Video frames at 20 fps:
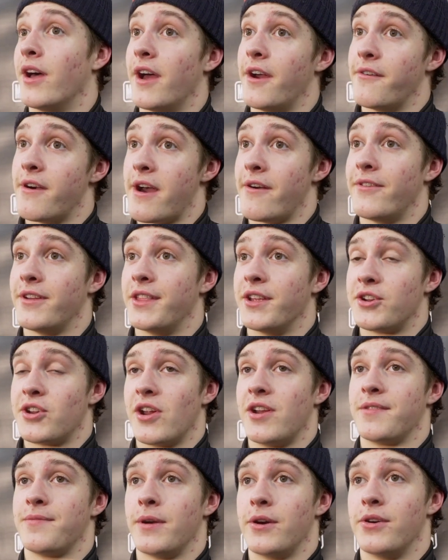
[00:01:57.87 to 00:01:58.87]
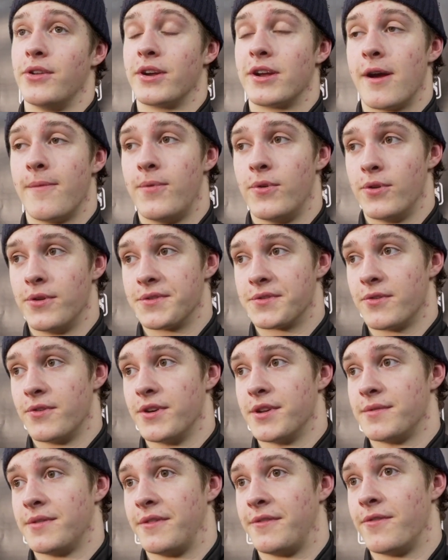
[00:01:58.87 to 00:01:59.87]
I, I've had the chance to play with a couple of those
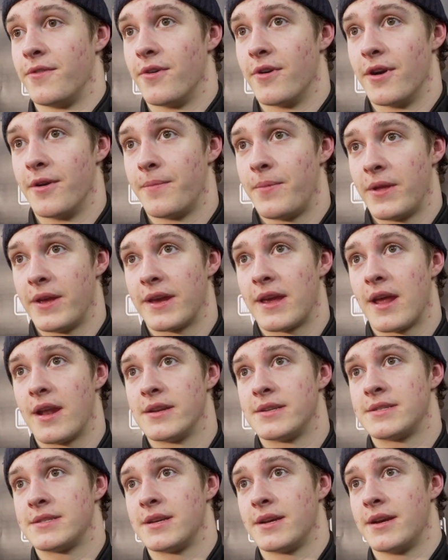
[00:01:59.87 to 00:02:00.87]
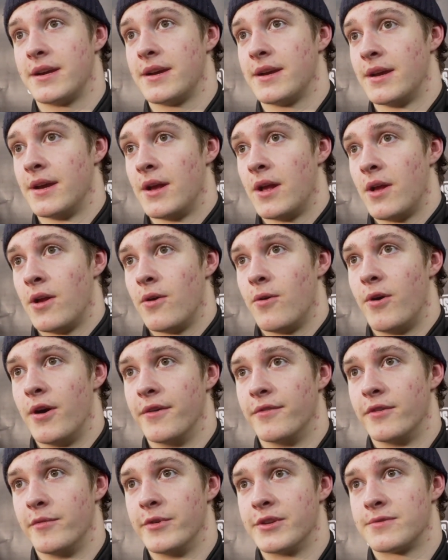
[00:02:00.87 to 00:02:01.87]
goalies before and play against uh, one
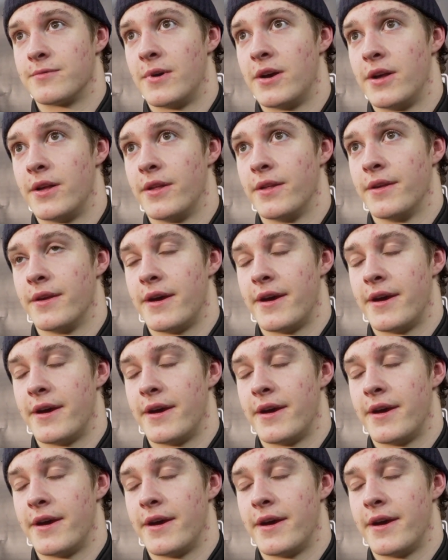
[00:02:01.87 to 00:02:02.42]
of them as well.